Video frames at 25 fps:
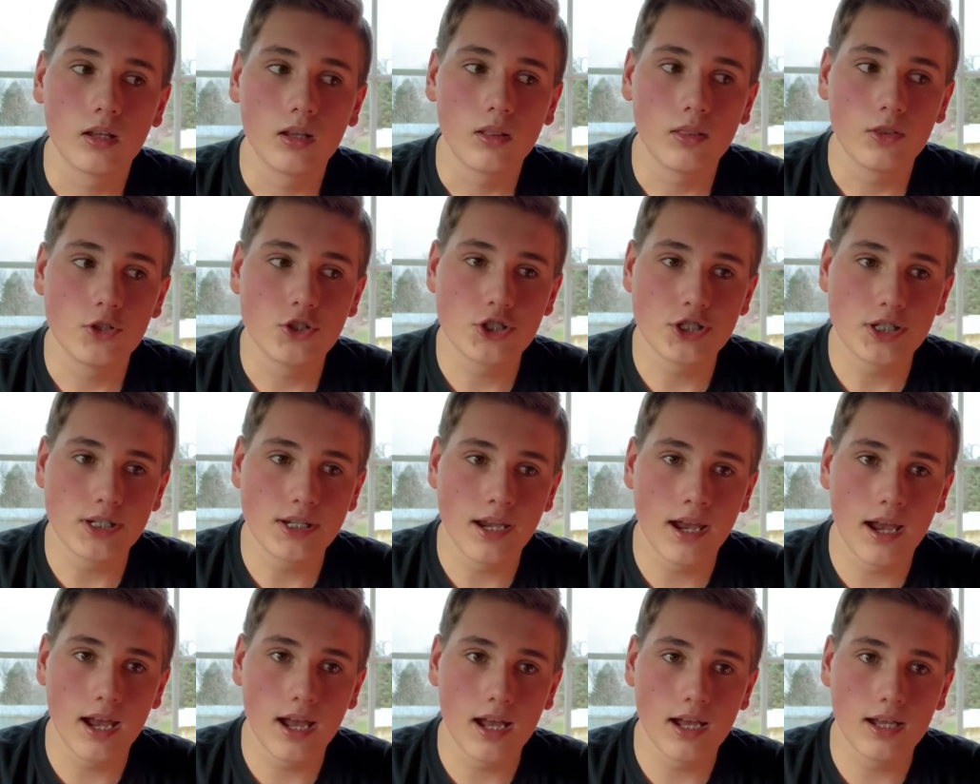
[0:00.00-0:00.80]
she
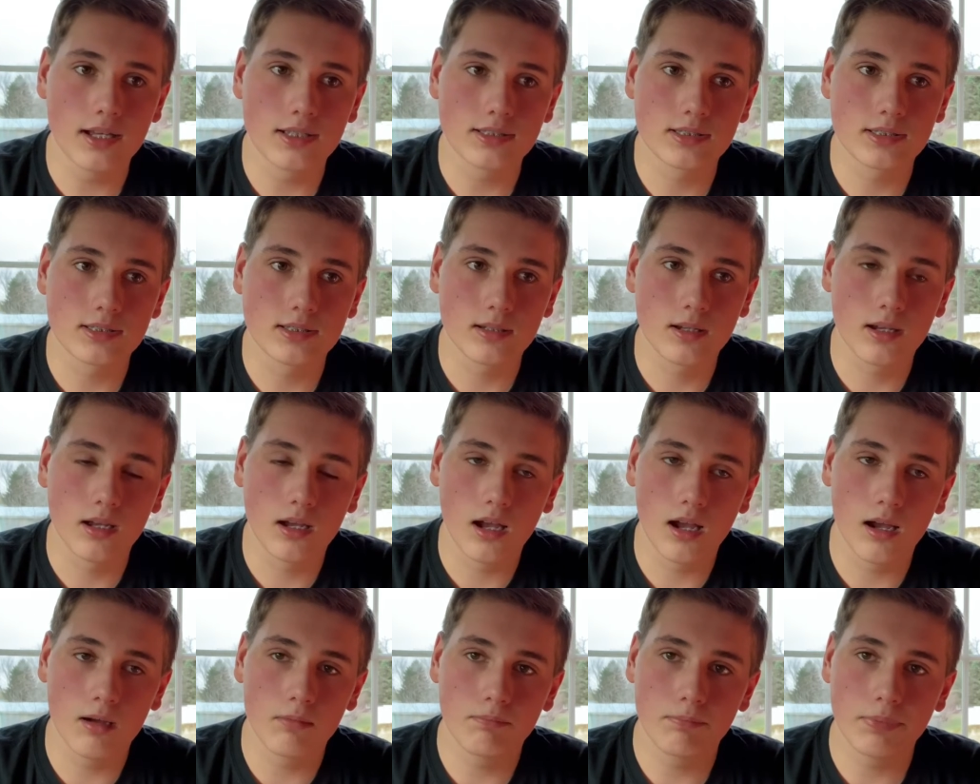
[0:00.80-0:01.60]
has
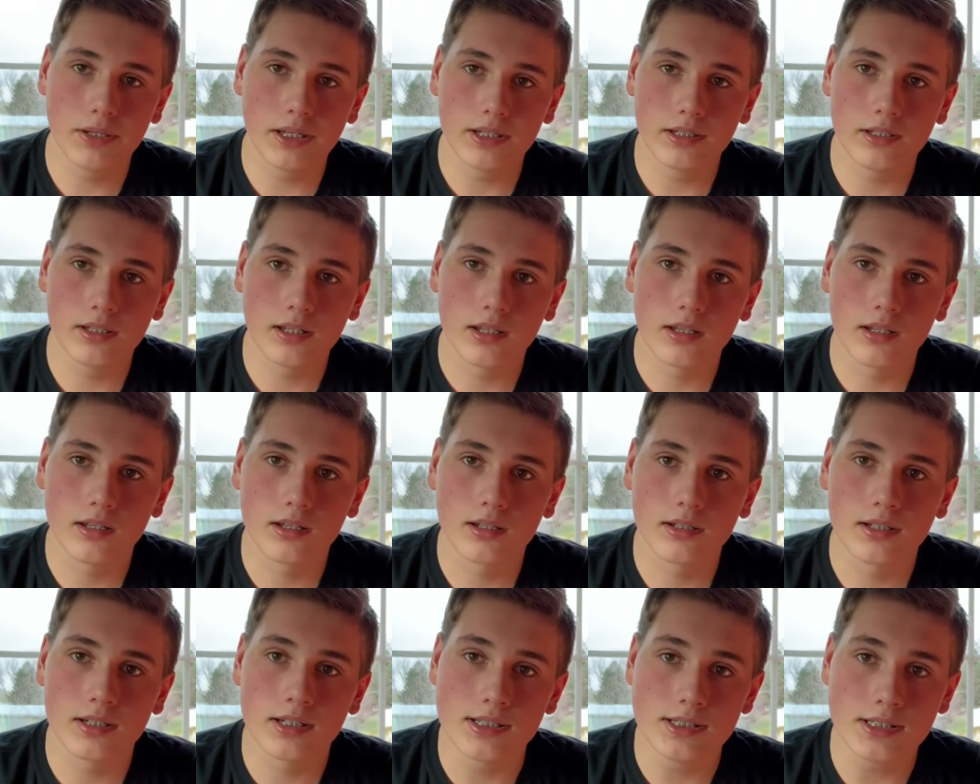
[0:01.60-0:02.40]
a big
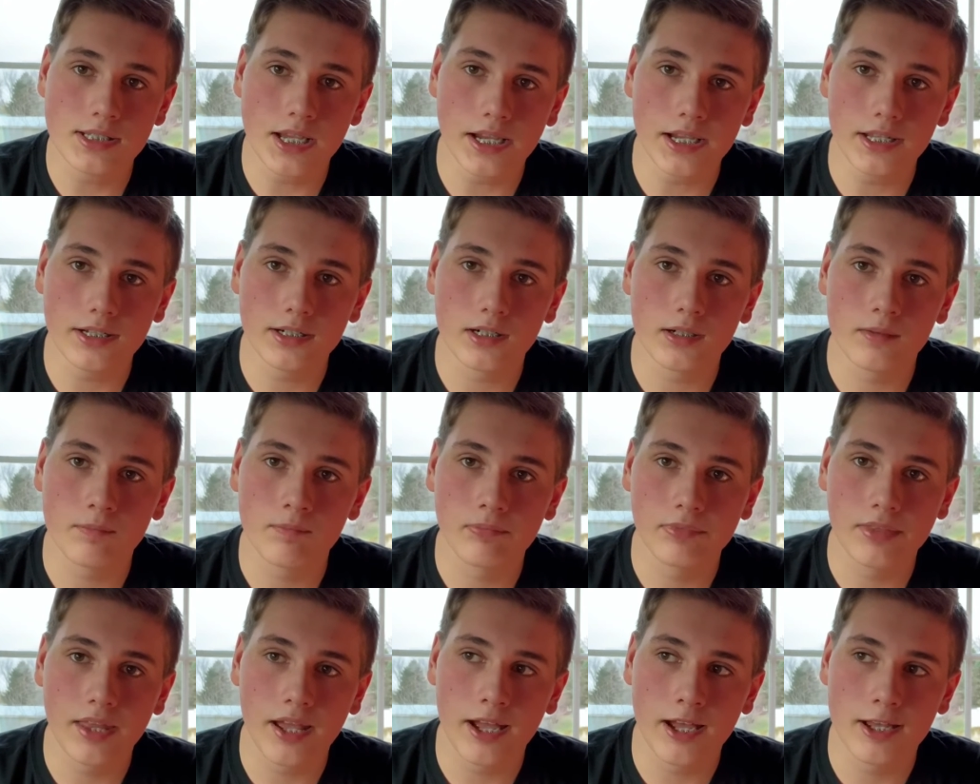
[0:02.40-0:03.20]
container
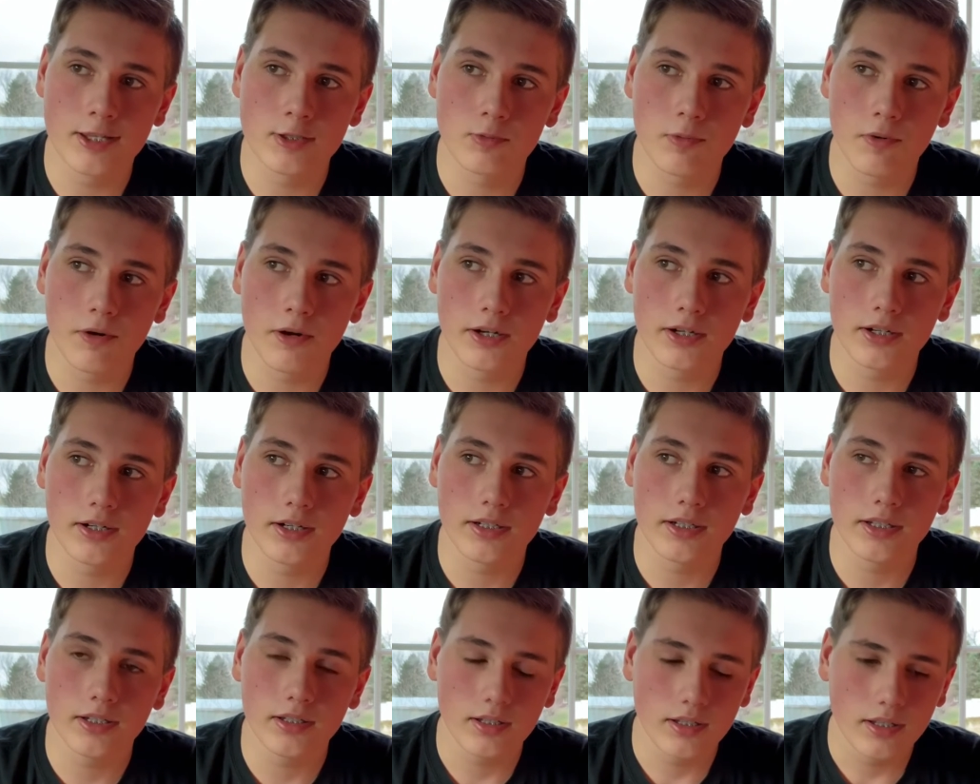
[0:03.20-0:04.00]
that has water in
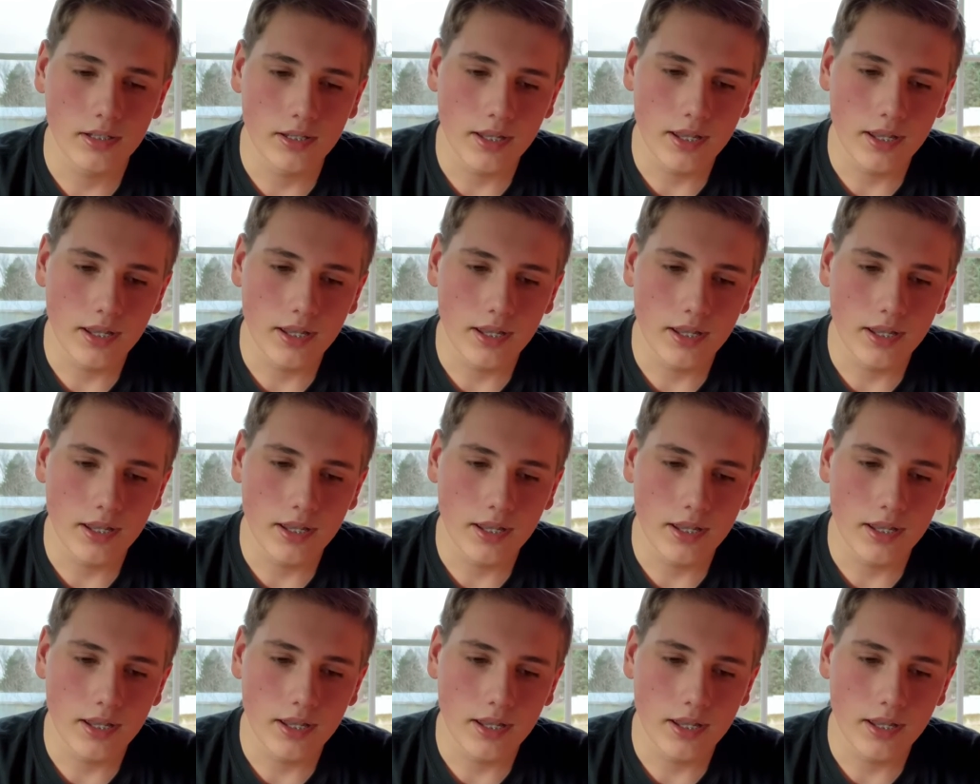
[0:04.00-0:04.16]
it,